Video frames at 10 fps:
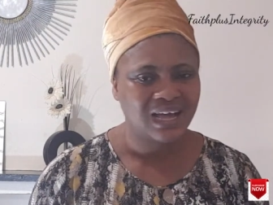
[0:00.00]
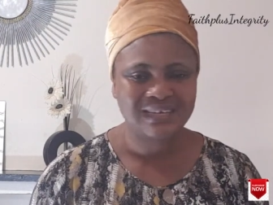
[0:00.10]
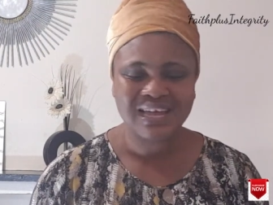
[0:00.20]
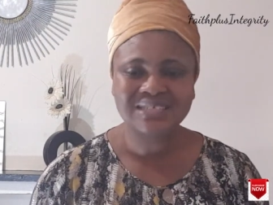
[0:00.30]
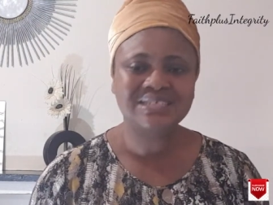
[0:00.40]

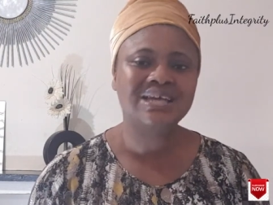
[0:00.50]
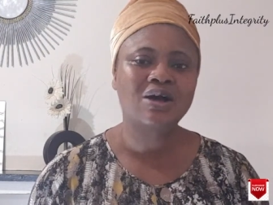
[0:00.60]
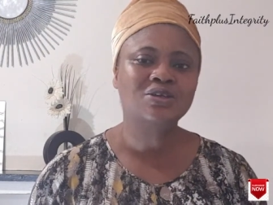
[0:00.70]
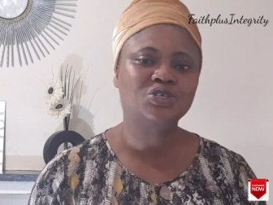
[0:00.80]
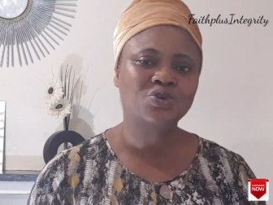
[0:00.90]
And that is
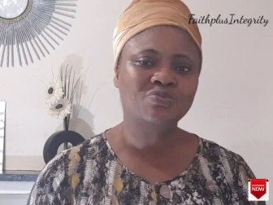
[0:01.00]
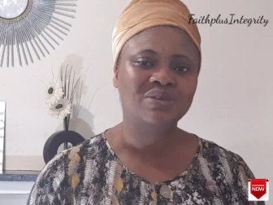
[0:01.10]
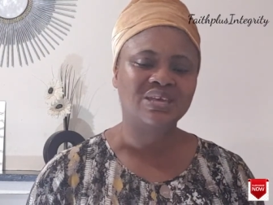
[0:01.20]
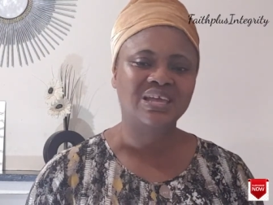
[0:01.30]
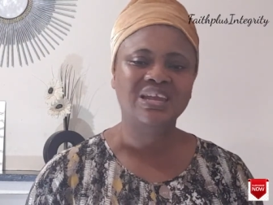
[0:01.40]
how it should
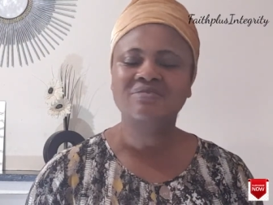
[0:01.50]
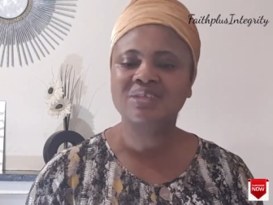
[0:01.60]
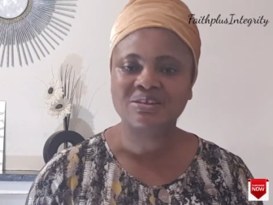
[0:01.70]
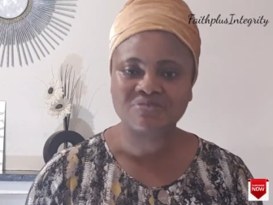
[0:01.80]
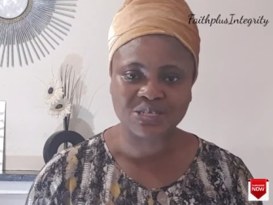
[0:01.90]
be,
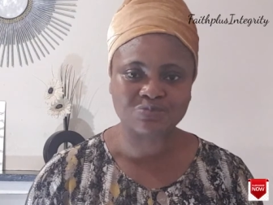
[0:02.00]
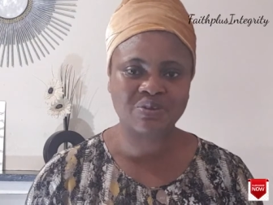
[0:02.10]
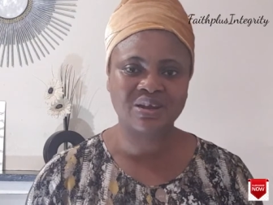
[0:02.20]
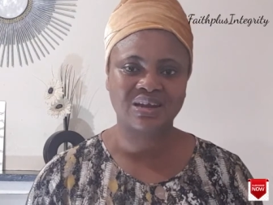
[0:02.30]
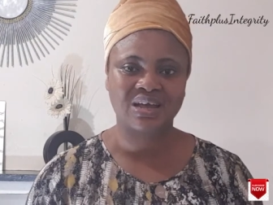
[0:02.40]
living a
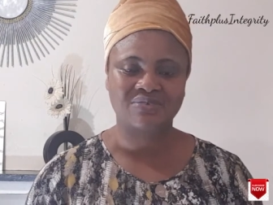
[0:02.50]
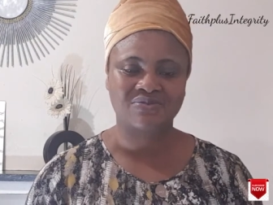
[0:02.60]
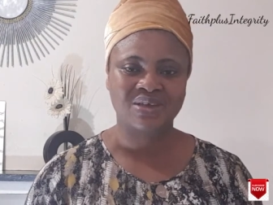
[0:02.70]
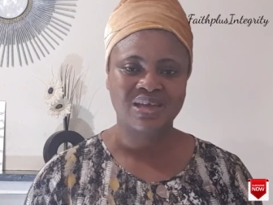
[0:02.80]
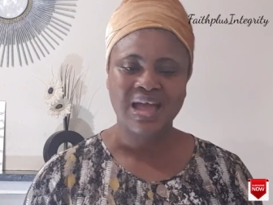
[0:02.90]
transparent life.
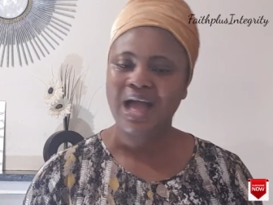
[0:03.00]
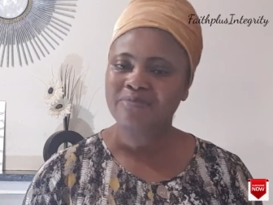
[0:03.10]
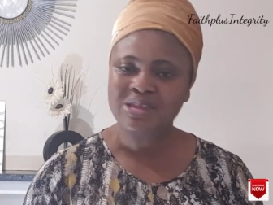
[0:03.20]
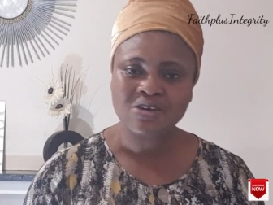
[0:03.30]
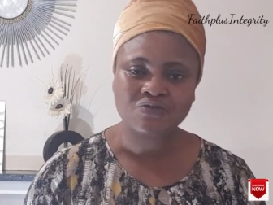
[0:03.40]

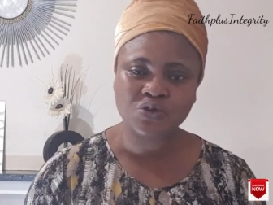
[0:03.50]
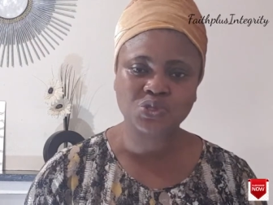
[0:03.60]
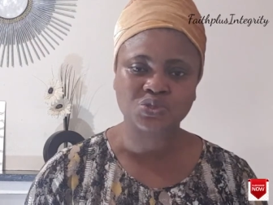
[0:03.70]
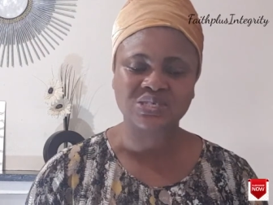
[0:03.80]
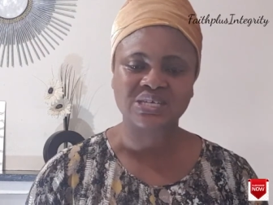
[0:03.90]
How many of
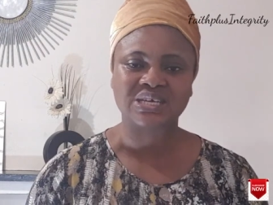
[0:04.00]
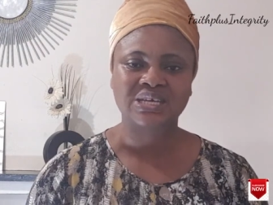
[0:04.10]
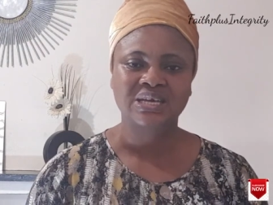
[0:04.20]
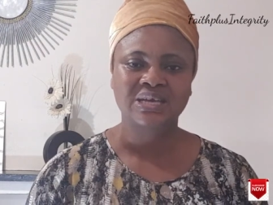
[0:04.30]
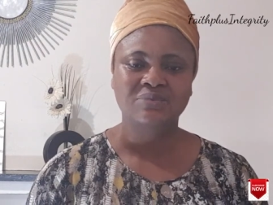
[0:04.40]
us today,
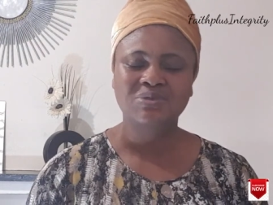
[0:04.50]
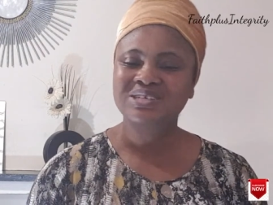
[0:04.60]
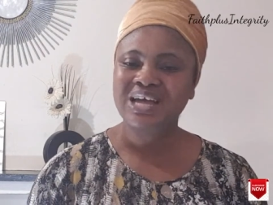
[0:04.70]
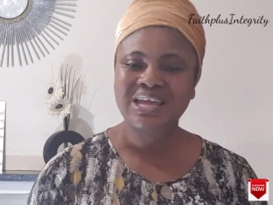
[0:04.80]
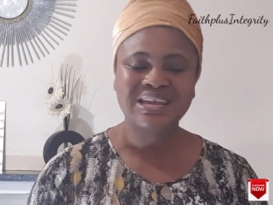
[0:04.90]

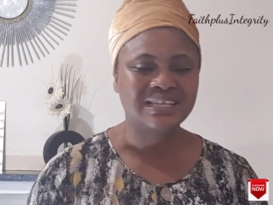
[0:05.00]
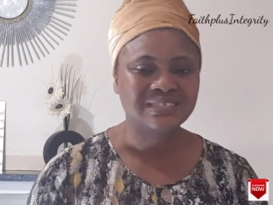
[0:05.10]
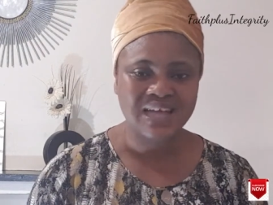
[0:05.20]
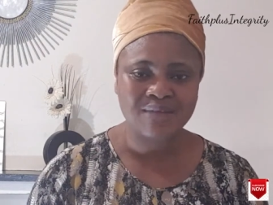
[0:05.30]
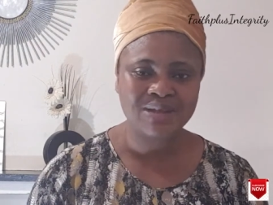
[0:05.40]
especially in a
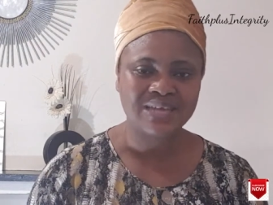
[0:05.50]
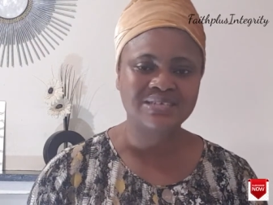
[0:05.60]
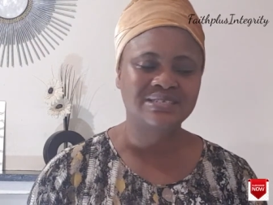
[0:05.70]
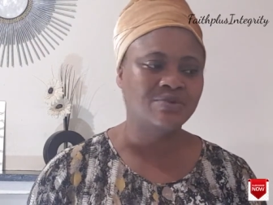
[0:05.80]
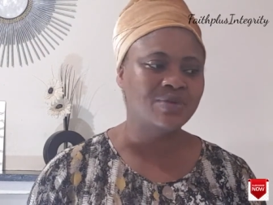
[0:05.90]
time like
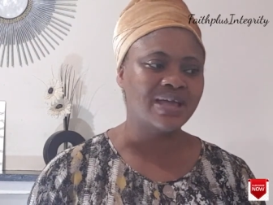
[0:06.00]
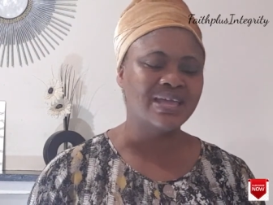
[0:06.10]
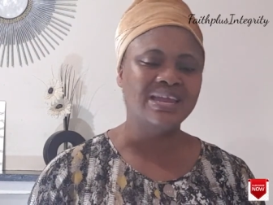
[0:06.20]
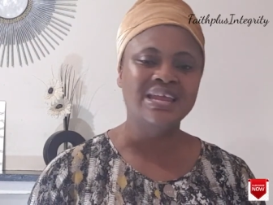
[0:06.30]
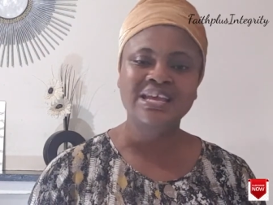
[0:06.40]
this that we are
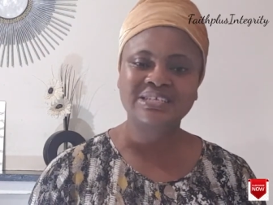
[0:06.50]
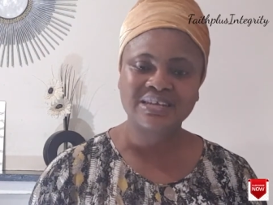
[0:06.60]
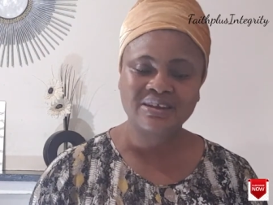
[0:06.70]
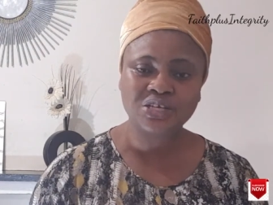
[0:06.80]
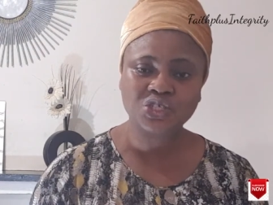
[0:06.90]
in a
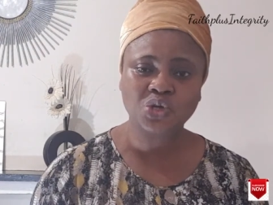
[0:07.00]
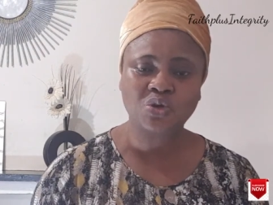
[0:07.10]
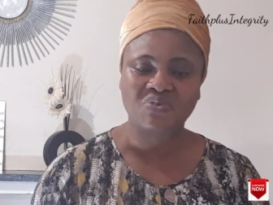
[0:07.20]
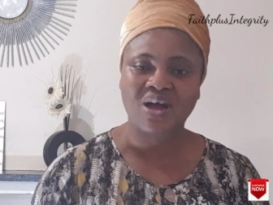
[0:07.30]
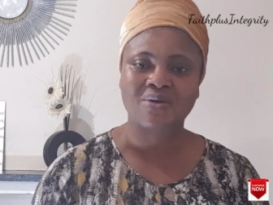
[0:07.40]

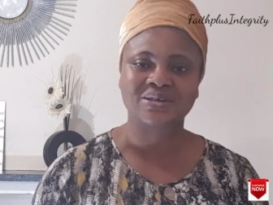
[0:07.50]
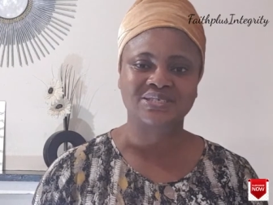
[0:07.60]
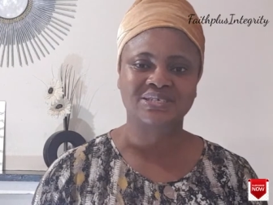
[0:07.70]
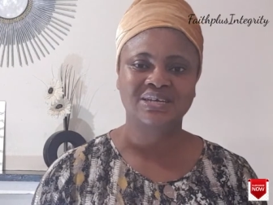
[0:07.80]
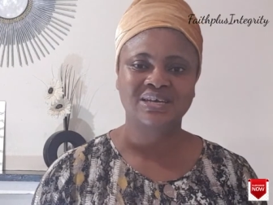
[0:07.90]
generation of
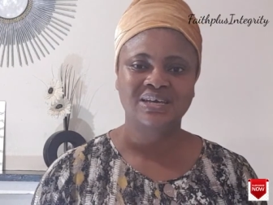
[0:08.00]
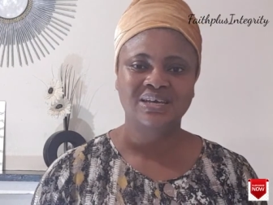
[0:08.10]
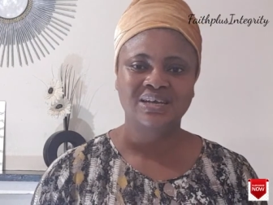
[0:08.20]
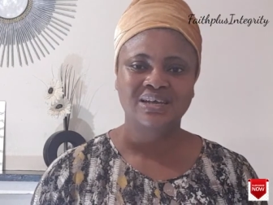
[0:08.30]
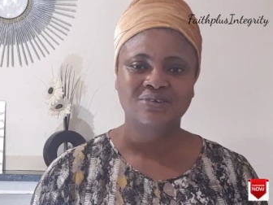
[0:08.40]
ours,
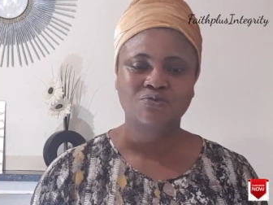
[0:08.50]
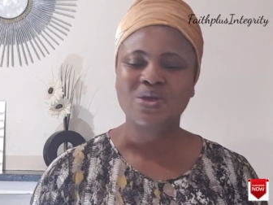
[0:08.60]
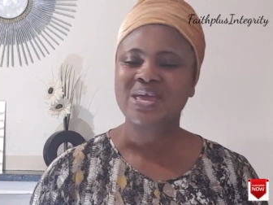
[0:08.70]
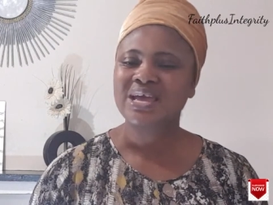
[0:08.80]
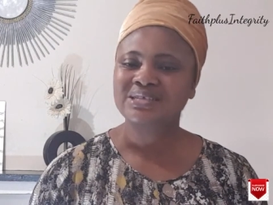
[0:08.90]

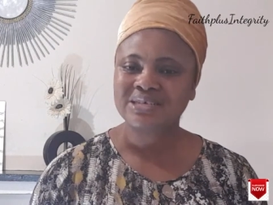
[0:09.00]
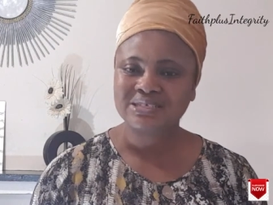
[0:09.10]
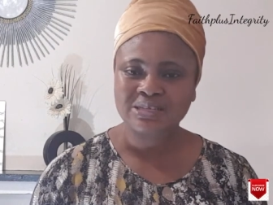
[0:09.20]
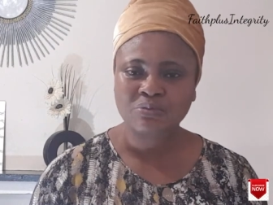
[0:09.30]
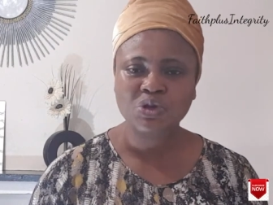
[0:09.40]
we hear
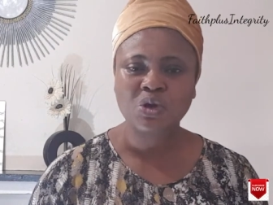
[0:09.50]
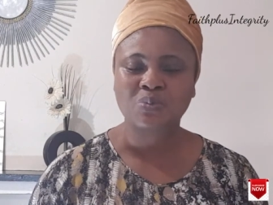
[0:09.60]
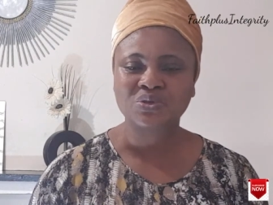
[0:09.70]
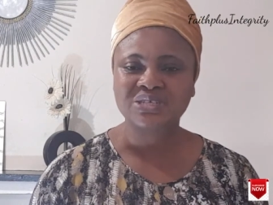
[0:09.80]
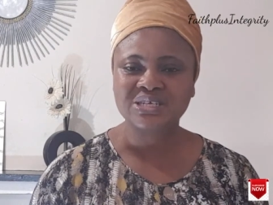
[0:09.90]
testimony
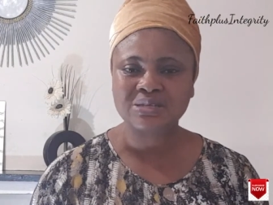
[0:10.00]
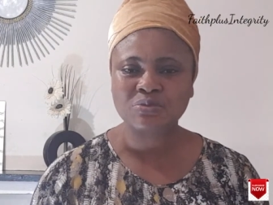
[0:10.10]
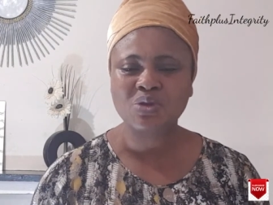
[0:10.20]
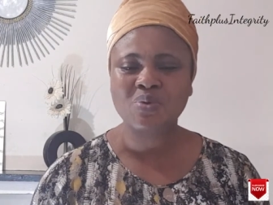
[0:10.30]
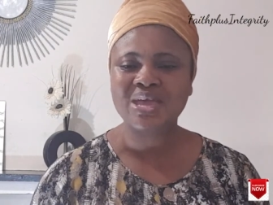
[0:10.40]
upon
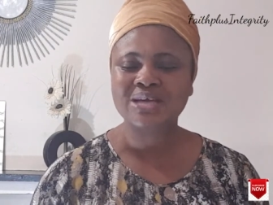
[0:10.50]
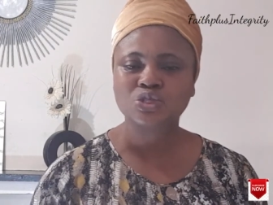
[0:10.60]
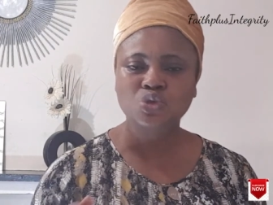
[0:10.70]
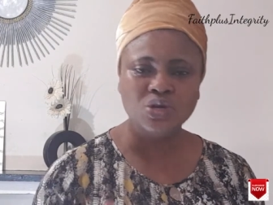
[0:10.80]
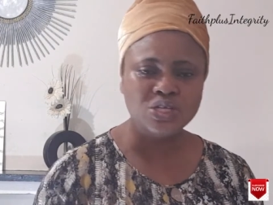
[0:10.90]
testimony, we hear
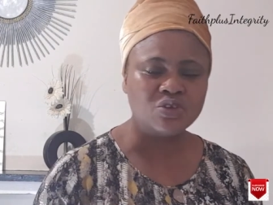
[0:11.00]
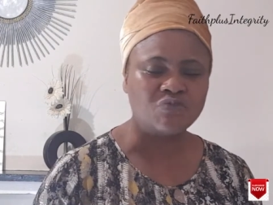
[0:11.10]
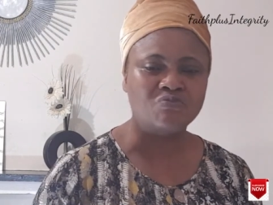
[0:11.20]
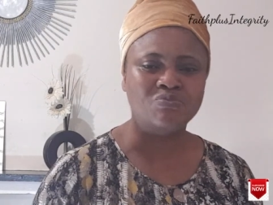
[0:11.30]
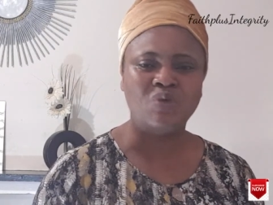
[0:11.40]
stories
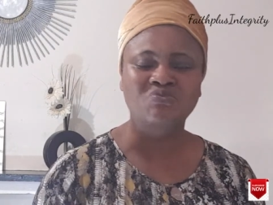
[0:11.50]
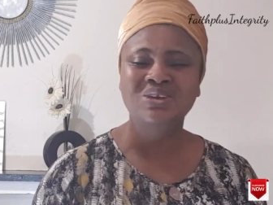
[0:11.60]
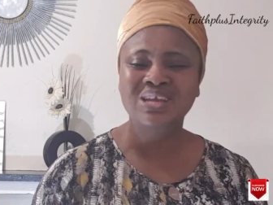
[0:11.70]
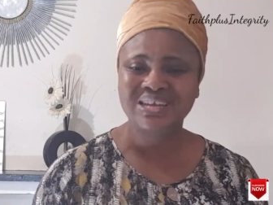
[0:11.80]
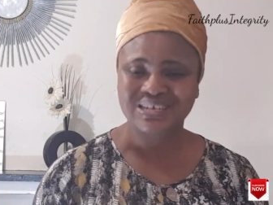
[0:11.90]
of
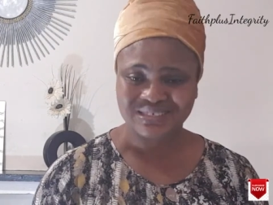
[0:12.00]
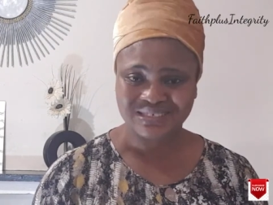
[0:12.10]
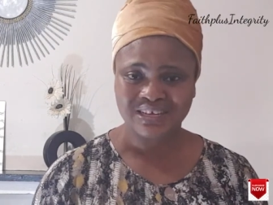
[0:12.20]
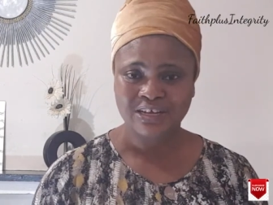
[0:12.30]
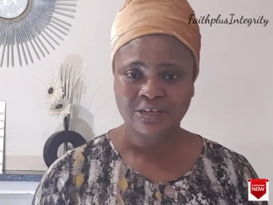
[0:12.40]

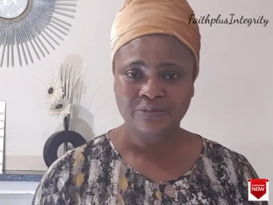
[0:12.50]
leaders,